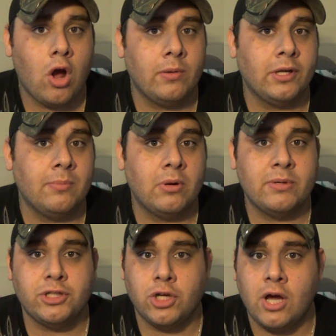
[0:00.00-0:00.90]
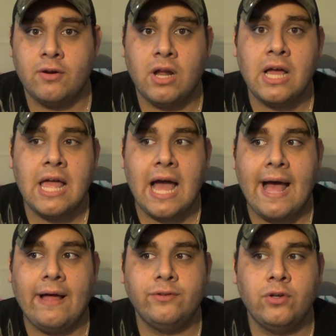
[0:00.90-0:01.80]
Are we going to put them in genre?
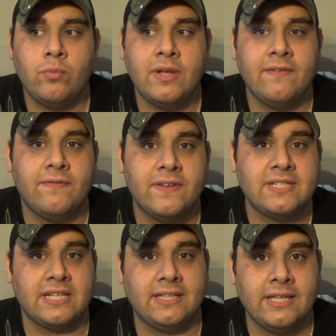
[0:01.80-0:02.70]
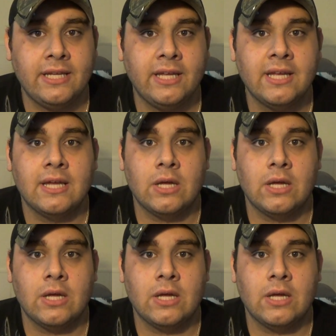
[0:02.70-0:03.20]
How do we physically